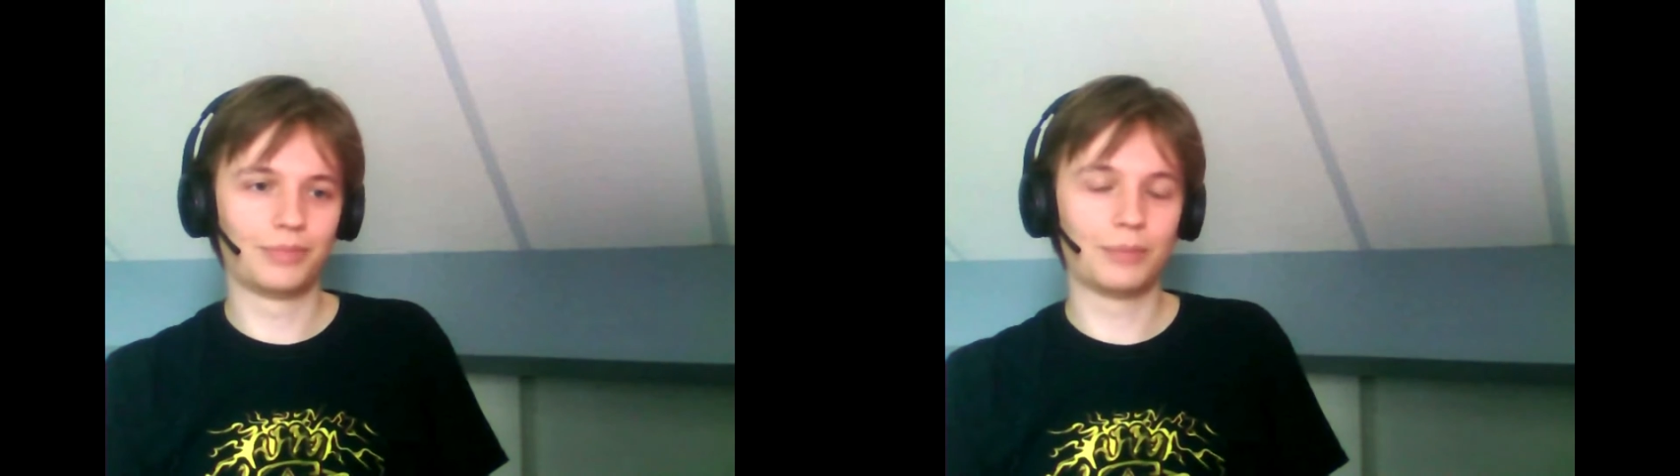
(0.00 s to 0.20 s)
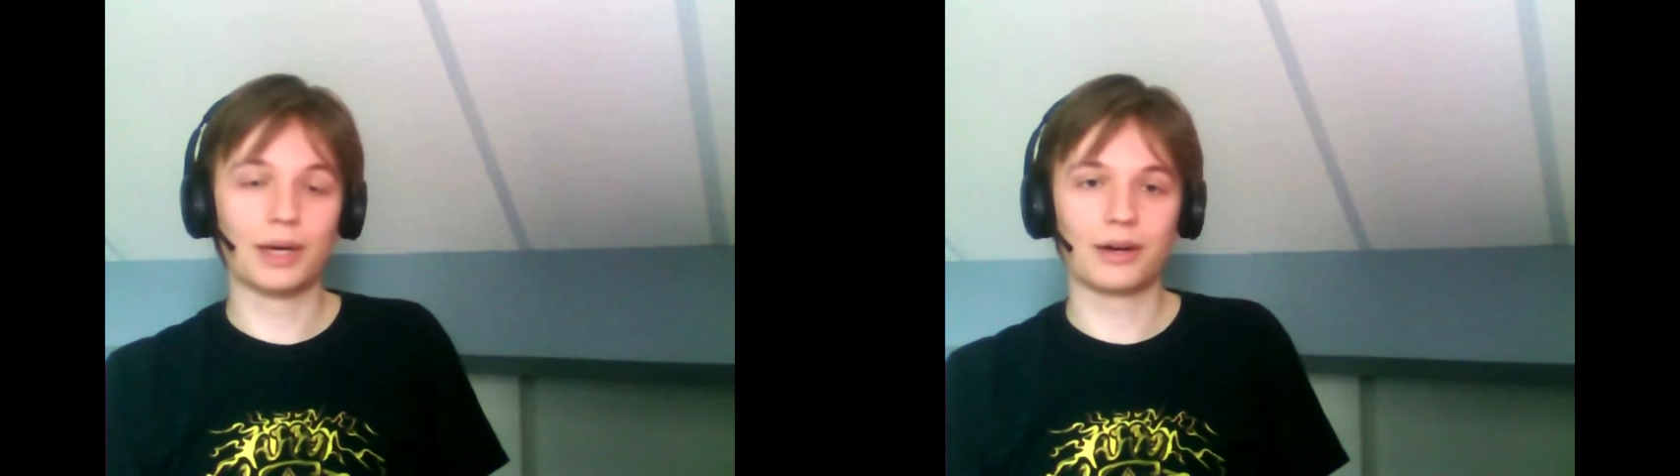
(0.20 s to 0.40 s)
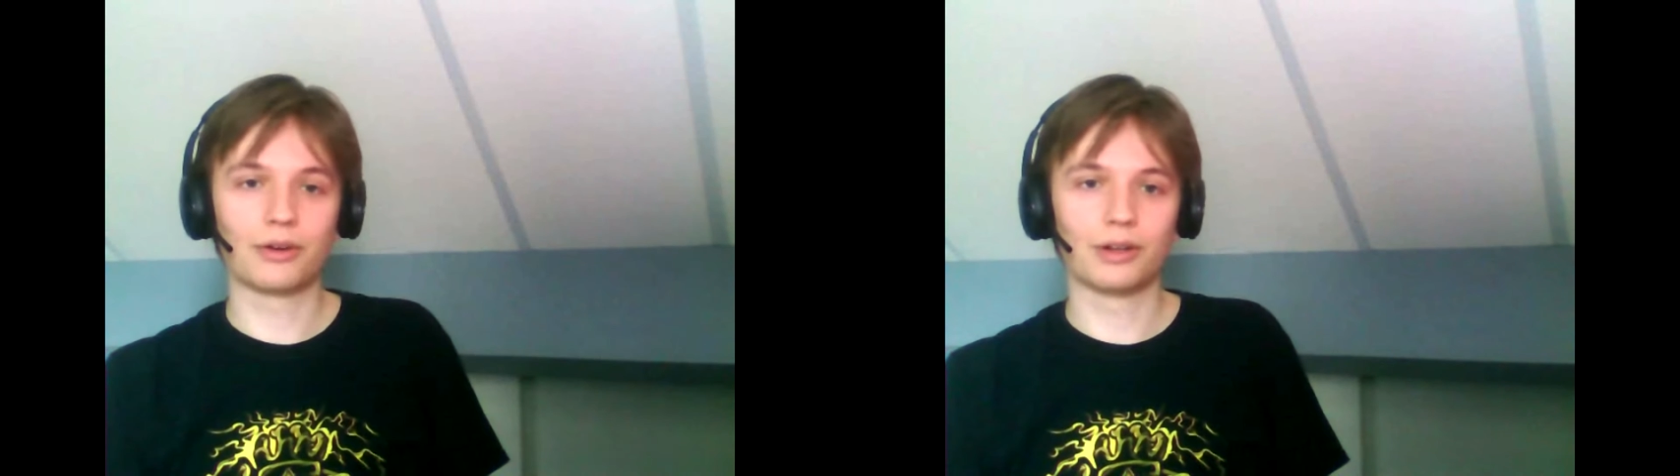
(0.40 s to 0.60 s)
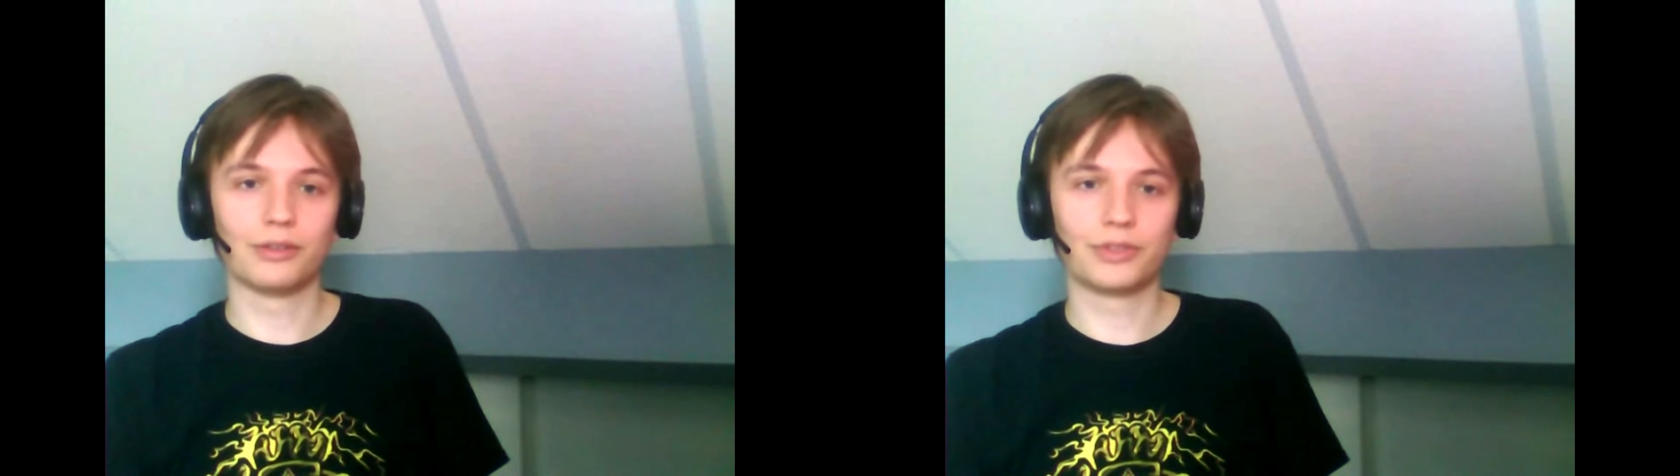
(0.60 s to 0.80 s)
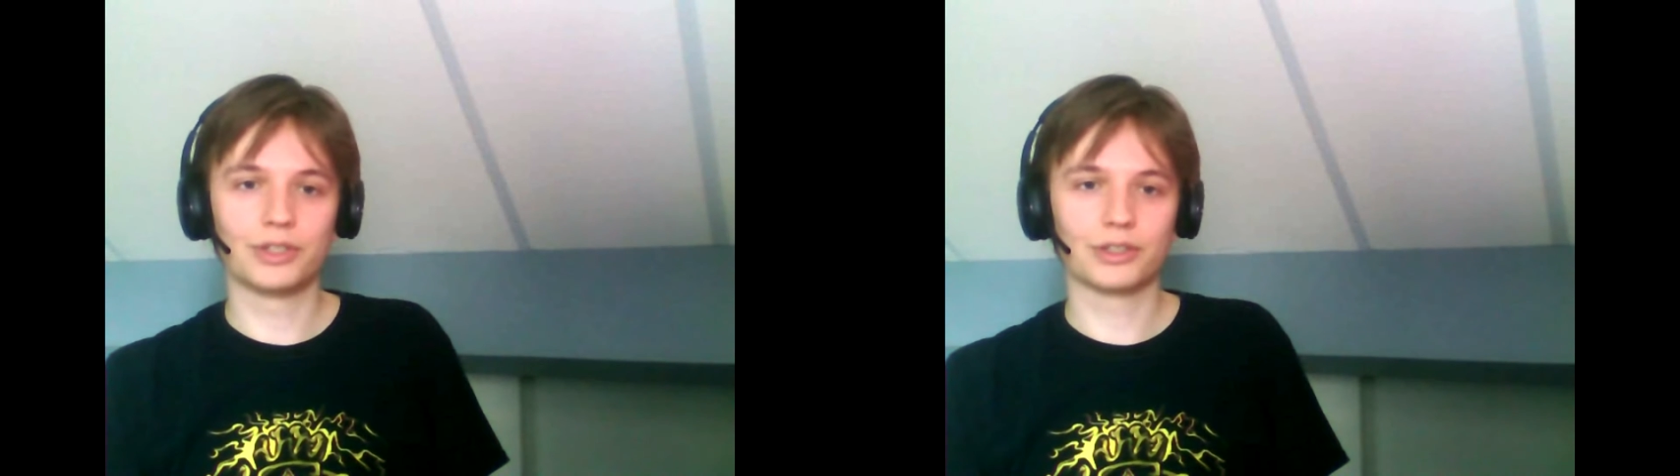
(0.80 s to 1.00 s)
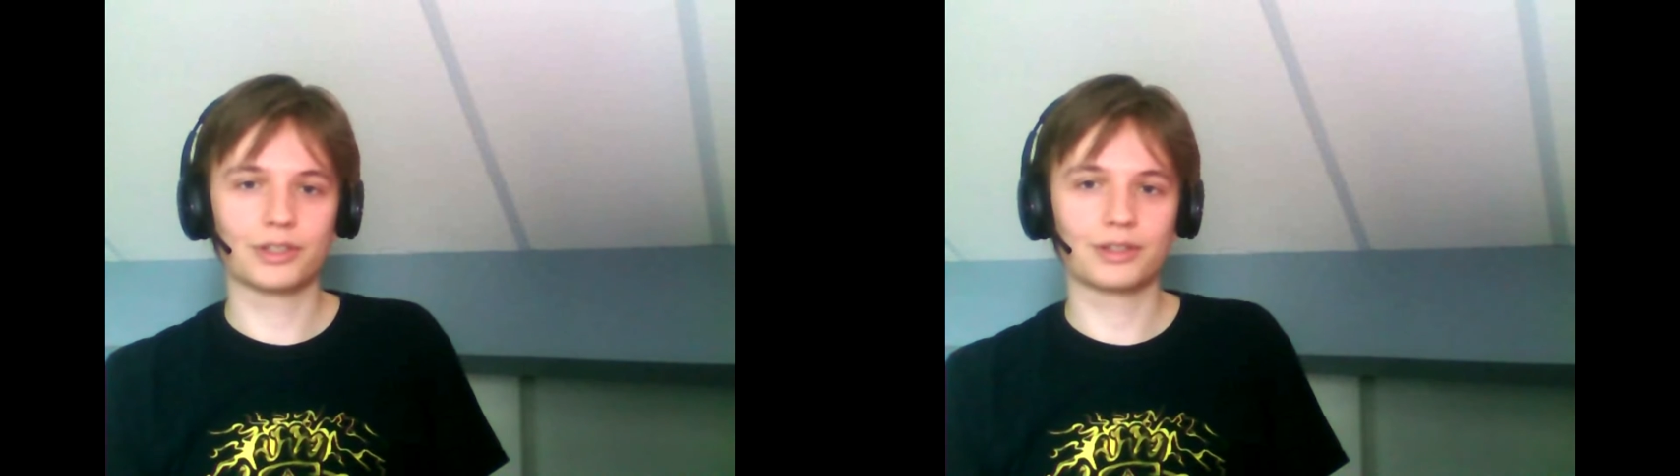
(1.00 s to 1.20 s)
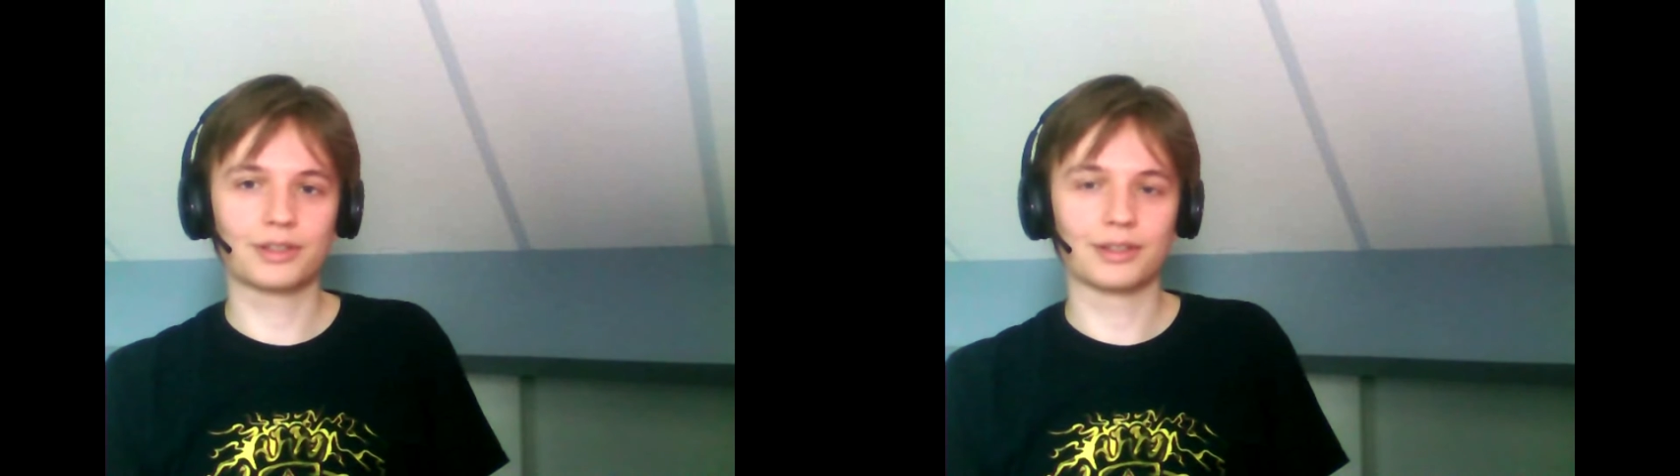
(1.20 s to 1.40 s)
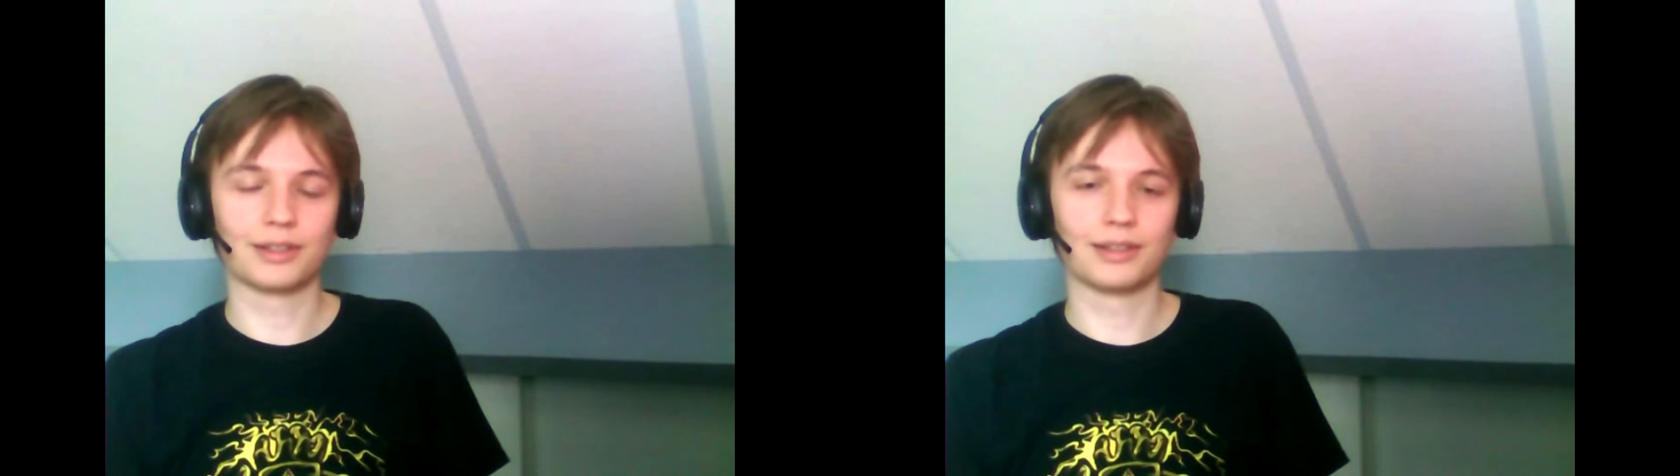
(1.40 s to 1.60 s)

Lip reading: be better off just